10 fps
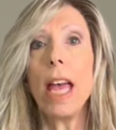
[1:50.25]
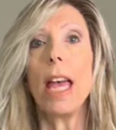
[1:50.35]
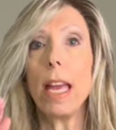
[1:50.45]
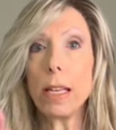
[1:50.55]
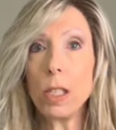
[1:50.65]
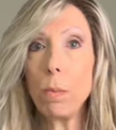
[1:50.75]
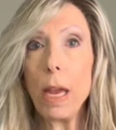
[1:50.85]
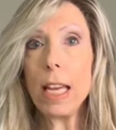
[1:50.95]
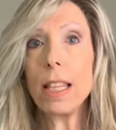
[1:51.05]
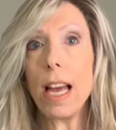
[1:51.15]

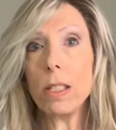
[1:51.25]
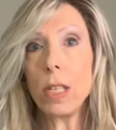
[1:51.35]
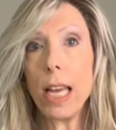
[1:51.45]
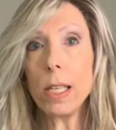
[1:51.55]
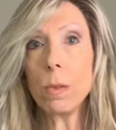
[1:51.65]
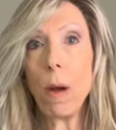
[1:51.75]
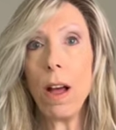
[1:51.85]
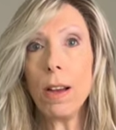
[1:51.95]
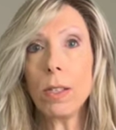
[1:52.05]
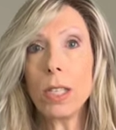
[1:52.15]
Expand that text
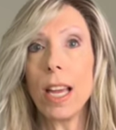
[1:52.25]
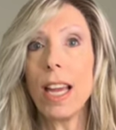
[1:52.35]
box